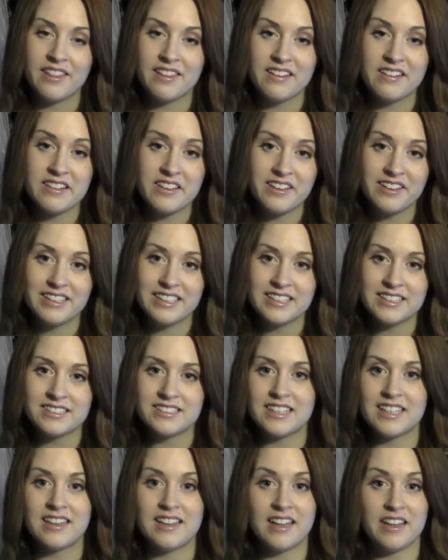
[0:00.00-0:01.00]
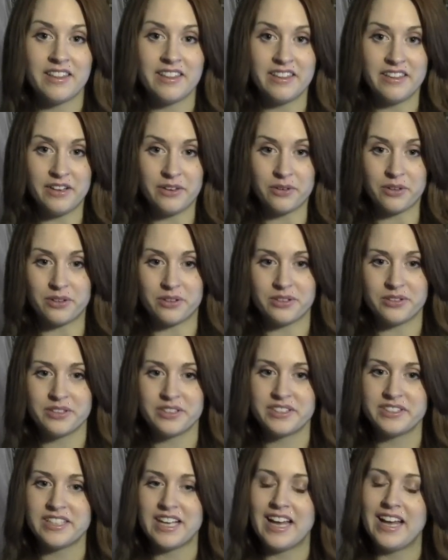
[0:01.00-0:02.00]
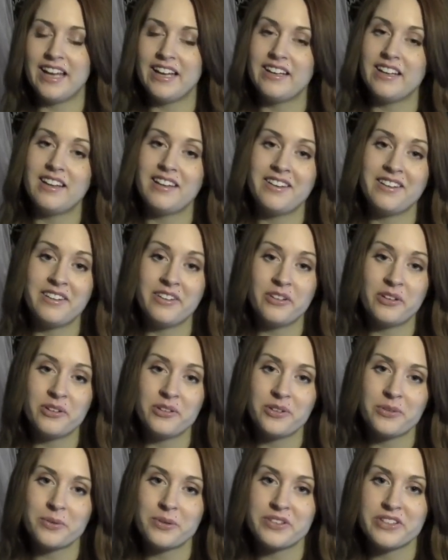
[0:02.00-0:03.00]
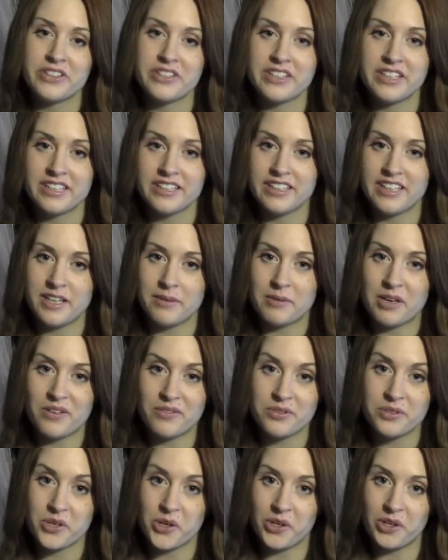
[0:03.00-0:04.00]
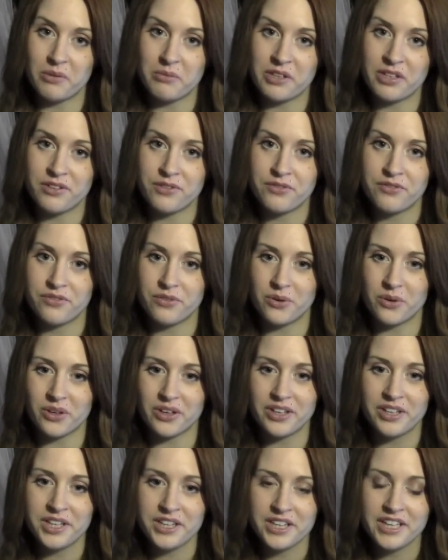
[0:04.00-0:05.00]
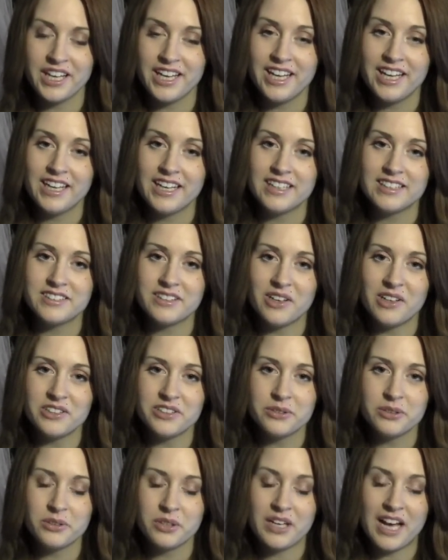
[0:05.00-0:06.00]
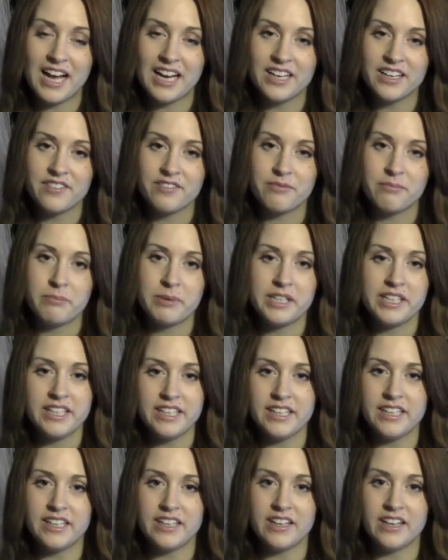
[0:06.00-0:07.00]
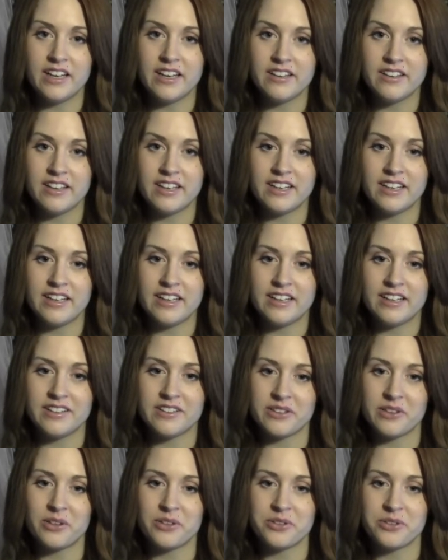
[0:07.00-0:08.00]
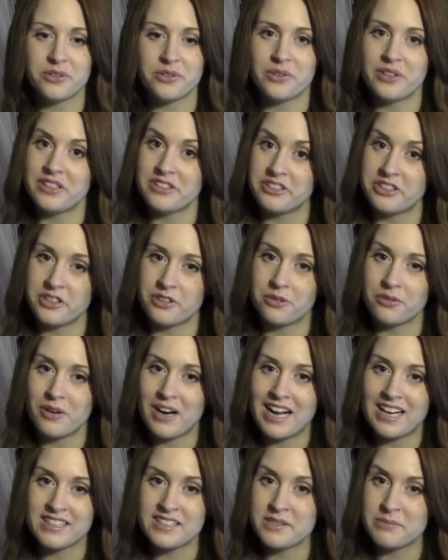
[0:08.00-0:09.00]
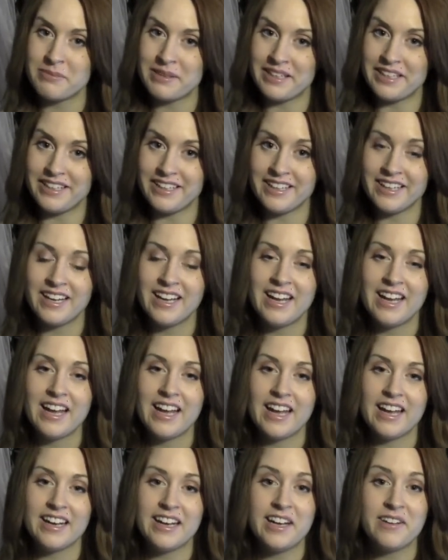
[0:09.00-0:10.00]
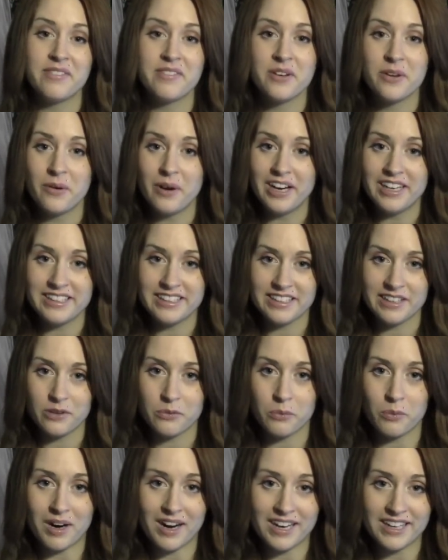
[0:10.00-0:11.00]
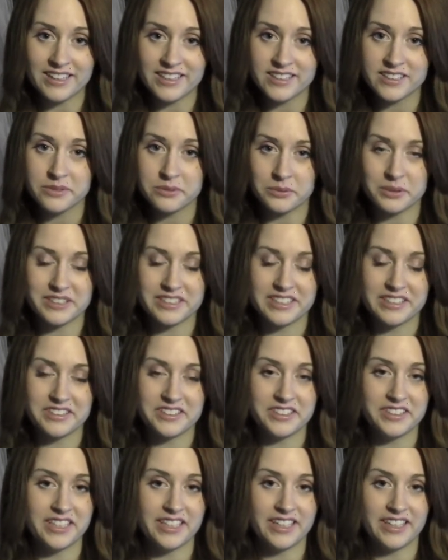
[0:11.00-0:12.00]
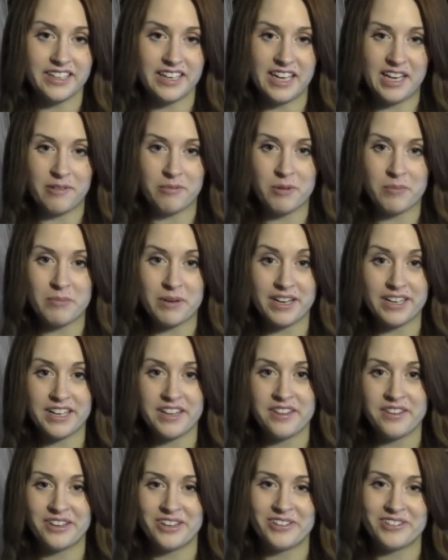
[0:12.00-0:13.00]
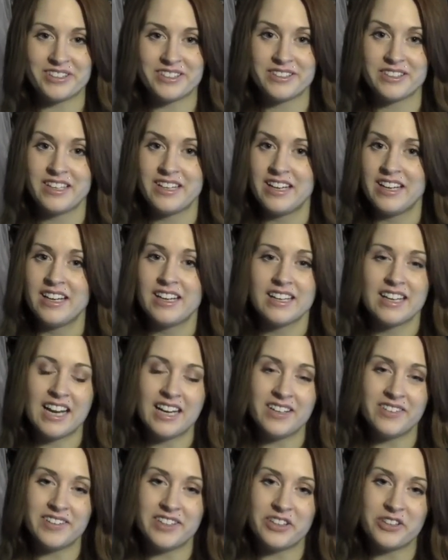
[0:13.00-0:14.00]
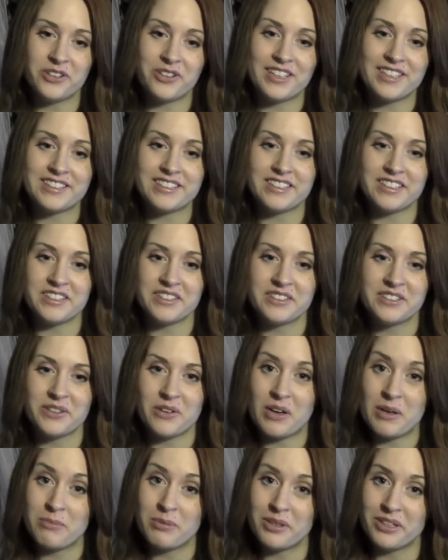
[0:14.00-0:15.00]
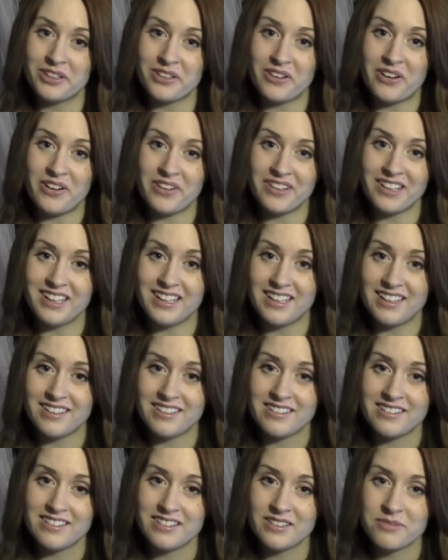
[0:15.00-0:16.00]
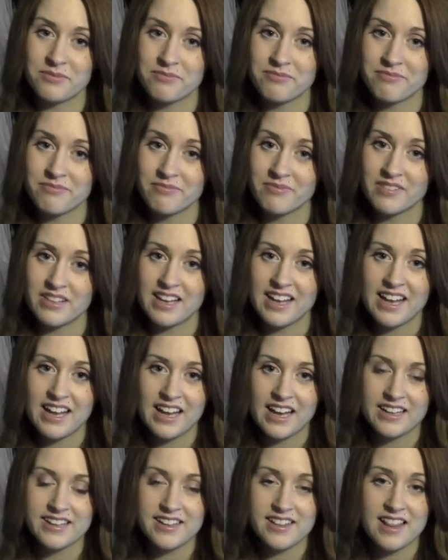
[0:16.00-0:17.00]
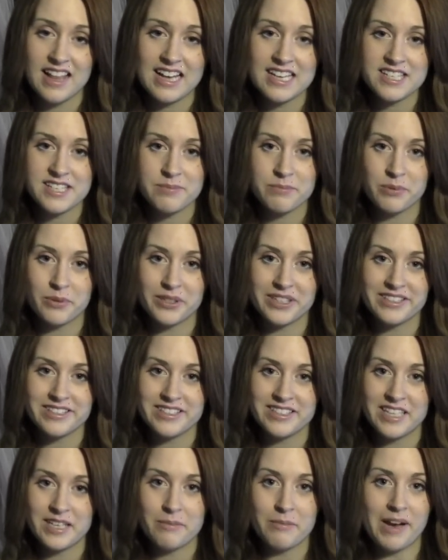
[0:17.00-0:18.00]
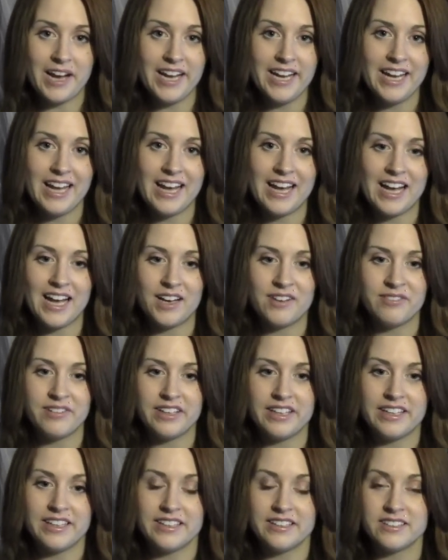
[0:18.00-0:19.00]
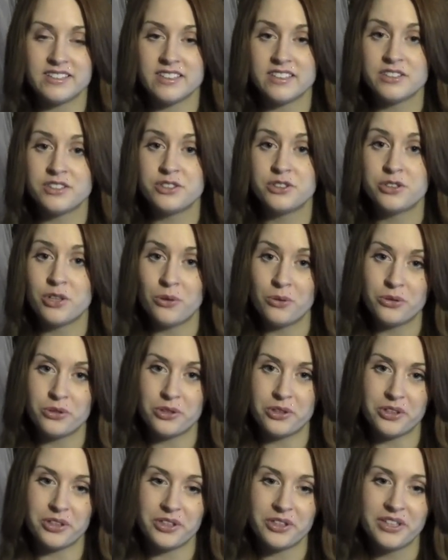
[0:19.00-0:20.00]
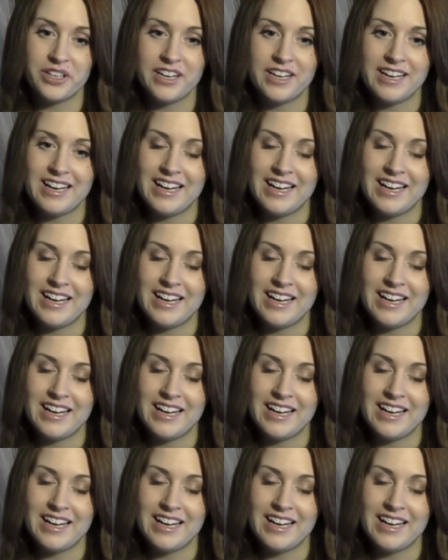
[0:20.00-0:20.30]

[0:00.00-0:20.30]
Then there is Lathyros, and Lathyros was the nickname of Ptolemy the Fourth. It's also a kind of pea that is also known as the grass pea. And I have no idea why this was his nickname, but I thought it was kind of interesting, so I put it on the list. And the last boy's name I have is Soter.